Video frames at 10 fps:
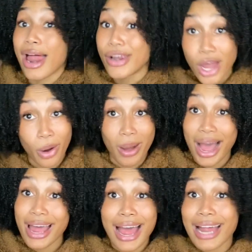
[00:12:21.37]
No,
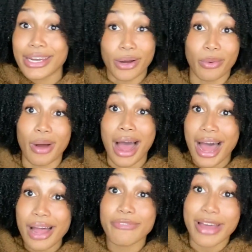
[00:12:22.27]
I don't.
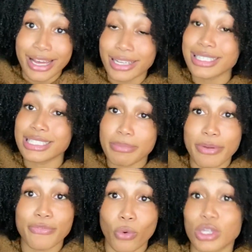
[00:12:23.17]
I have honestly
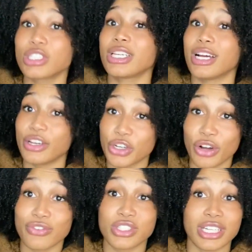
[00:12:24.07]
been fortunate
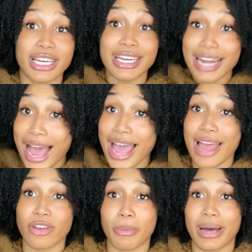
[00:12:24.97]
enough to not
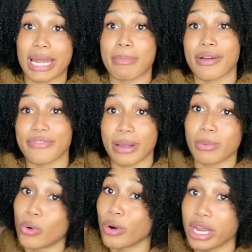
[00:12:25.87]
have nobody in my
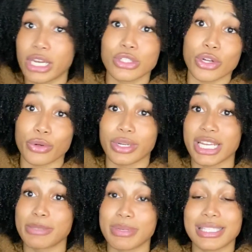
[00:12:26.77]
family or in the circle that
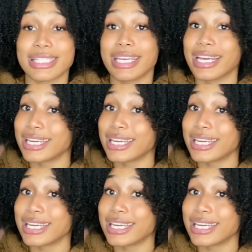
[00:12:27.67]
has been sick,